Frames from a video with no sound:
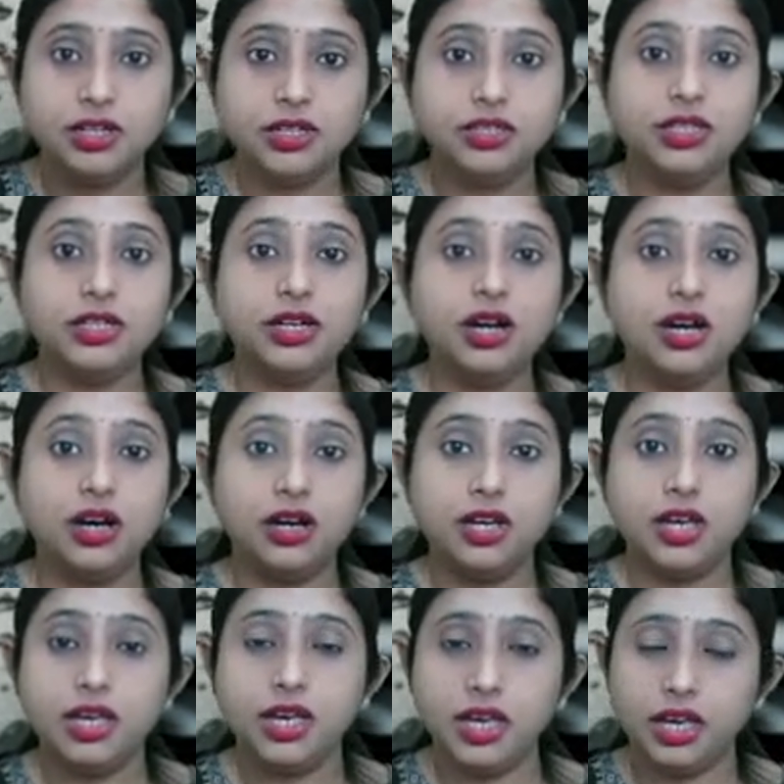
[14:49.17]
The
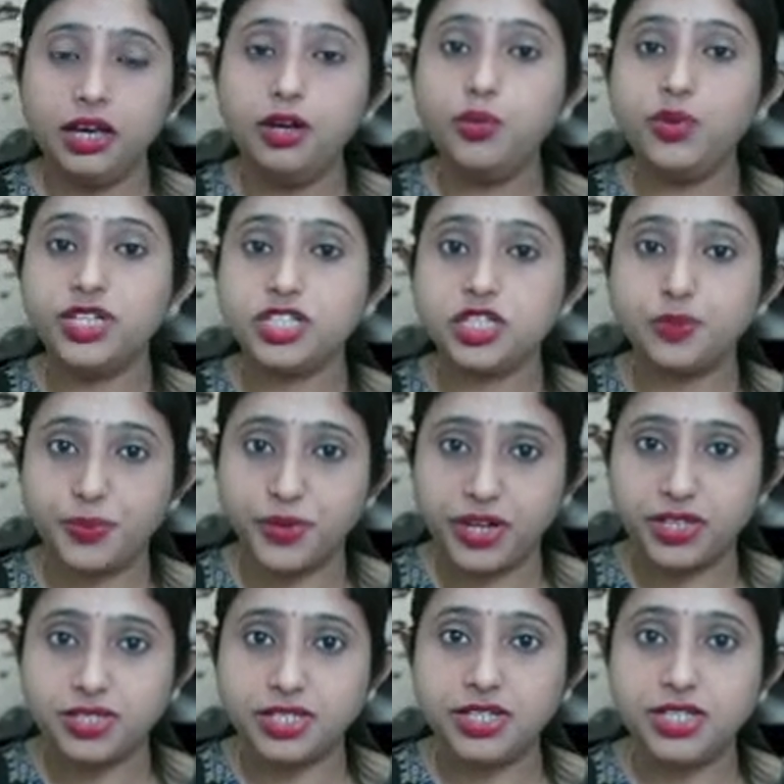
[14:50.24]
air which is
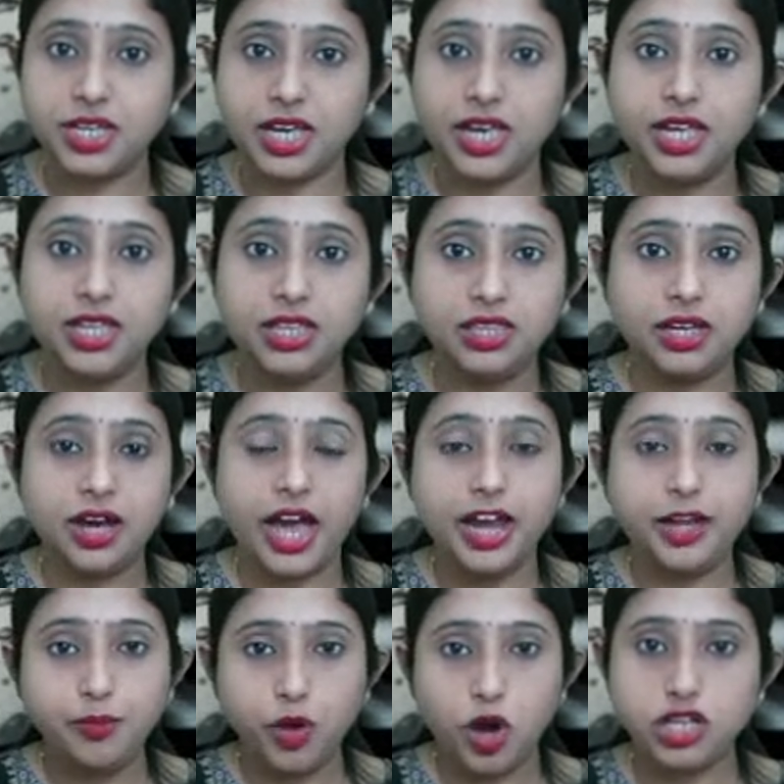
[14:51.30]
present in the
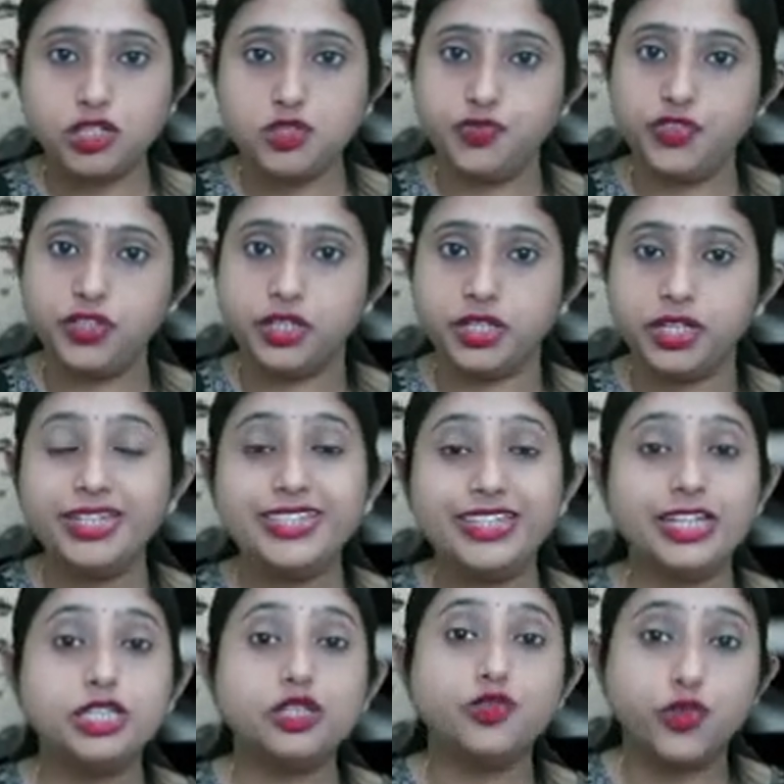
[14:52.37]
atmosphere, it
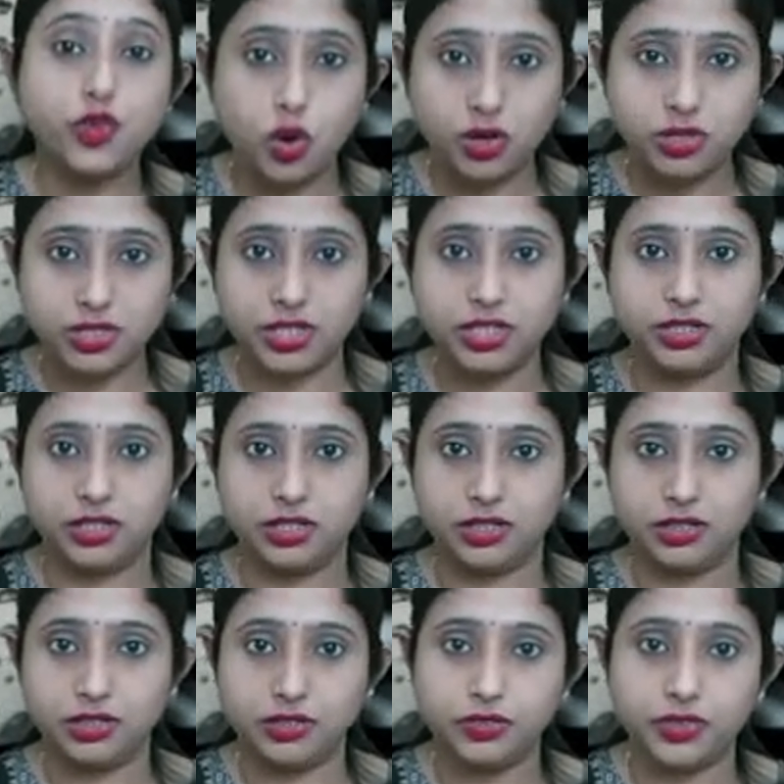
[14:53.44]
gets
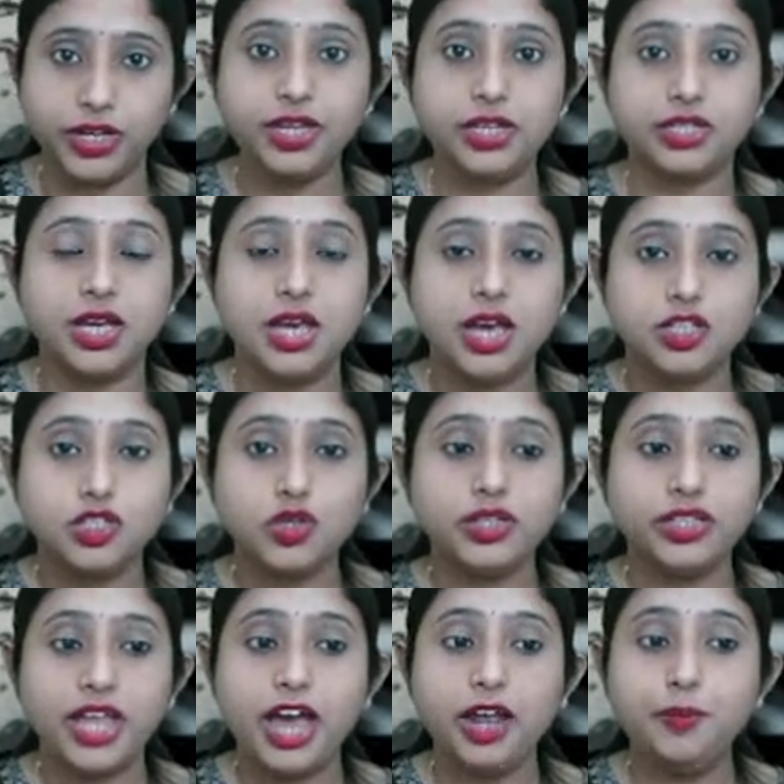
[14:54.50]
frozen, right? So
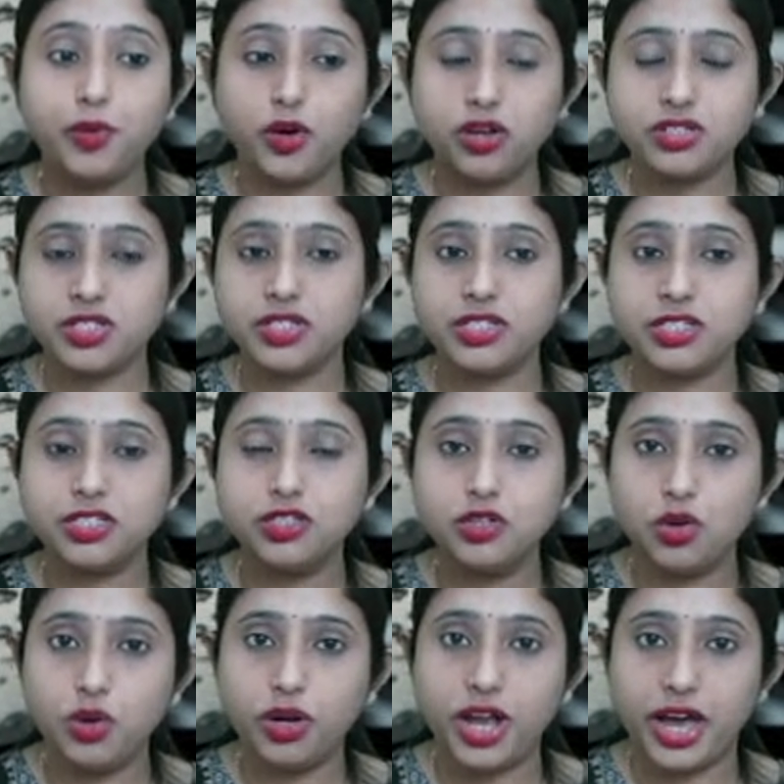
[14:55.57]
that process is
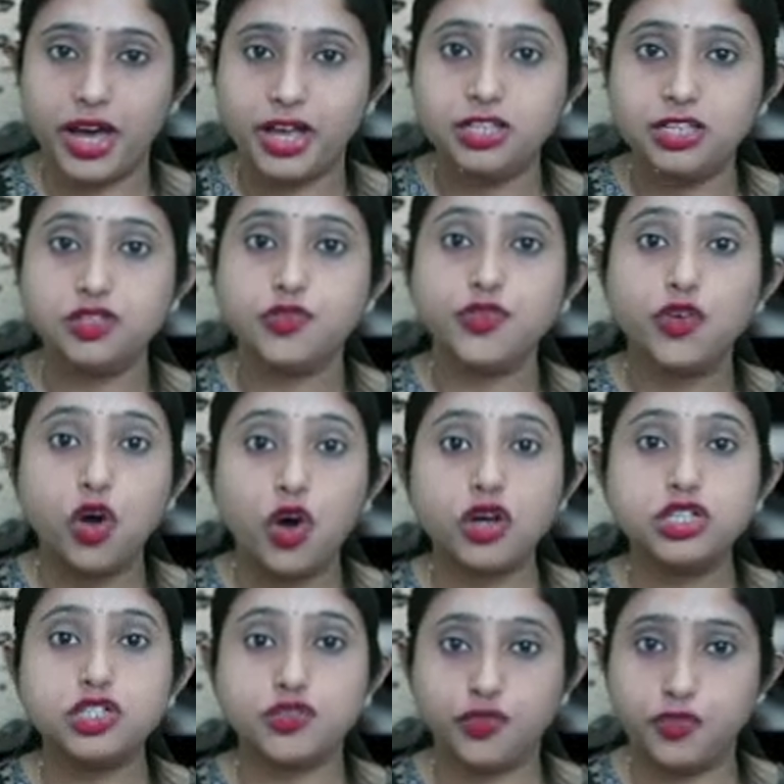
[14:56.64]
known as
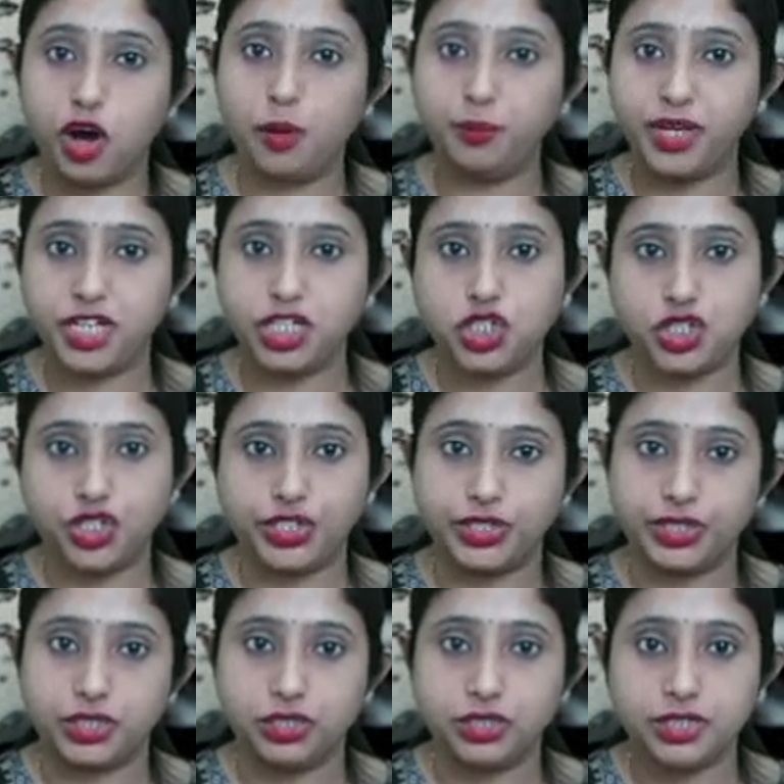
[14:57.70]
frost
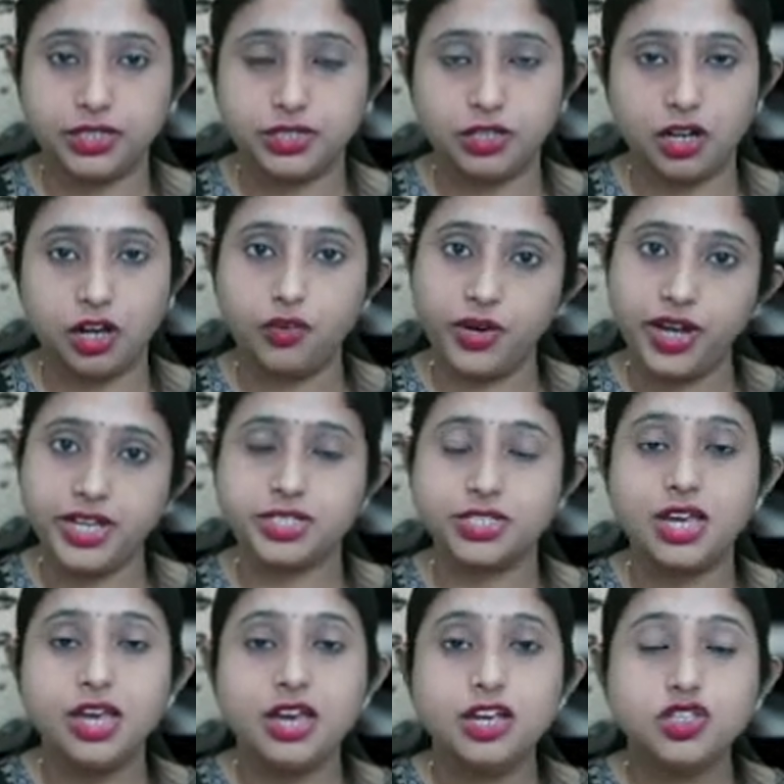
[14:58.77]
formation. All right.
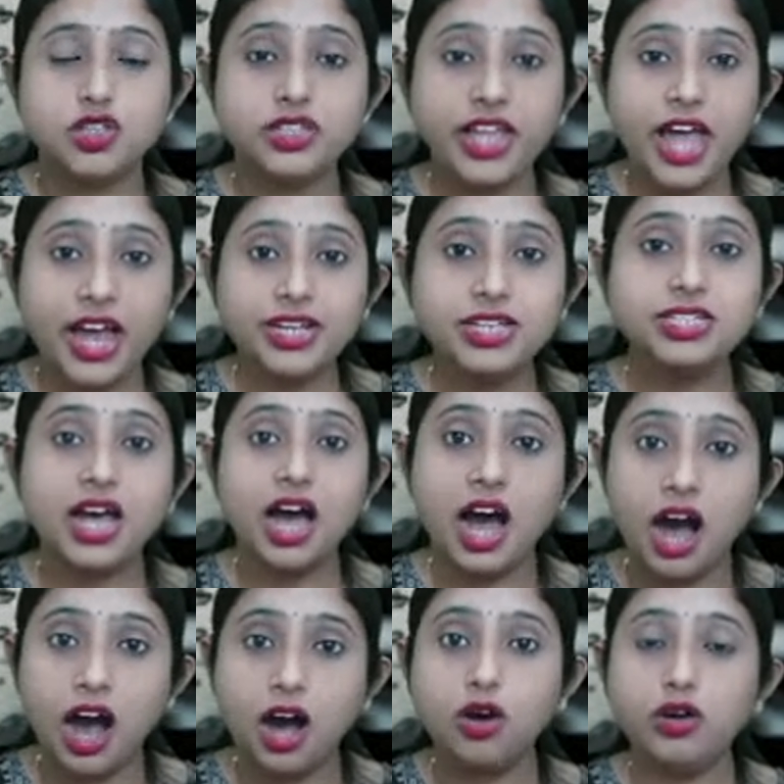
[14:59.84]
So that is
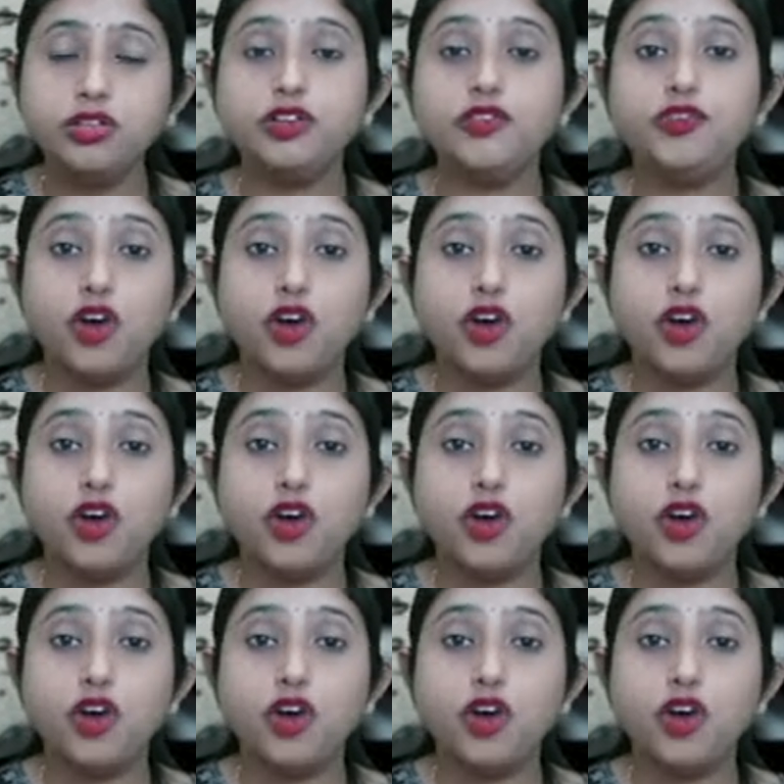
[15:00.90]
how the